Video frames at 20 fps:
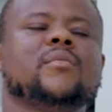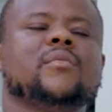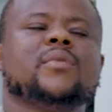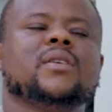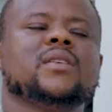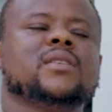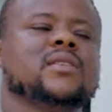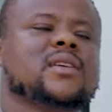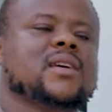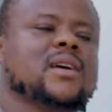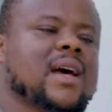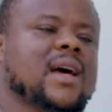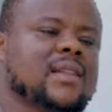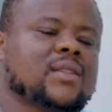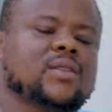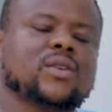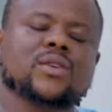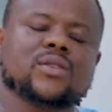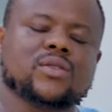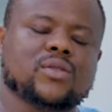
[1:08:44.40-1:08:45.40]
No, be say I
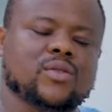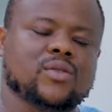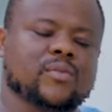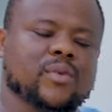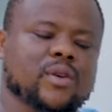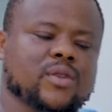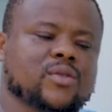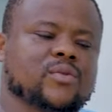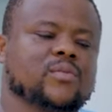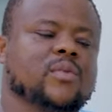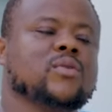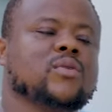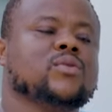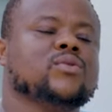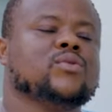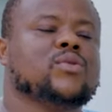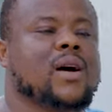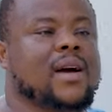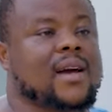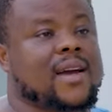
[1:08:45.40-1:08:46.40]
trust you, but me will
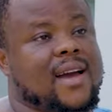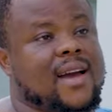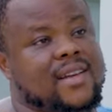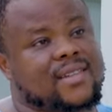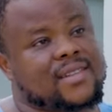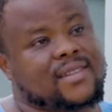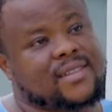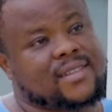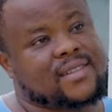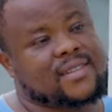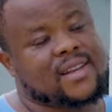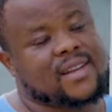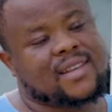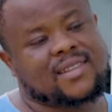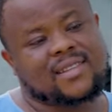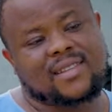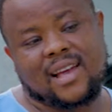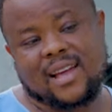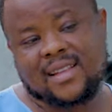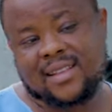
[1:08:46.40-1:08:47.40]
do and cash.
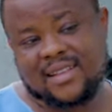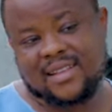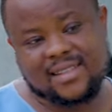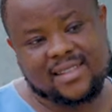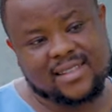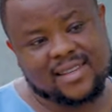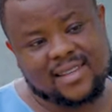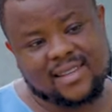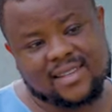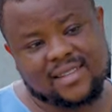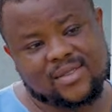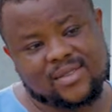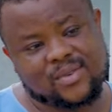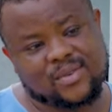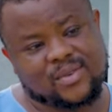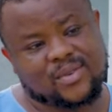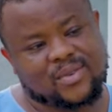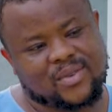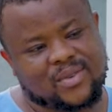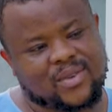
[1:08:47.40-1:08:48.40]
That's at the street, too.
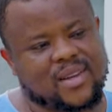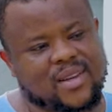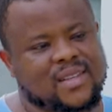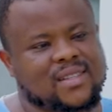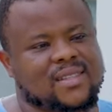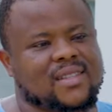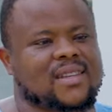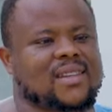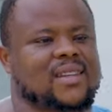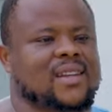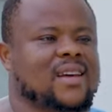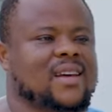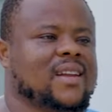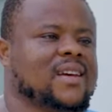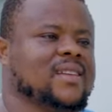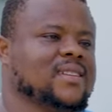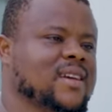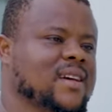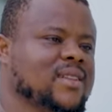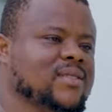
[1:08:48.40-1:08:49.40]
Next thing, man,
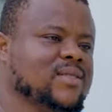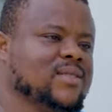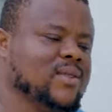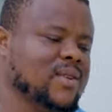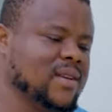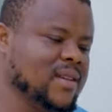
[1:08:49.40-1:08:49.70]
I shall have to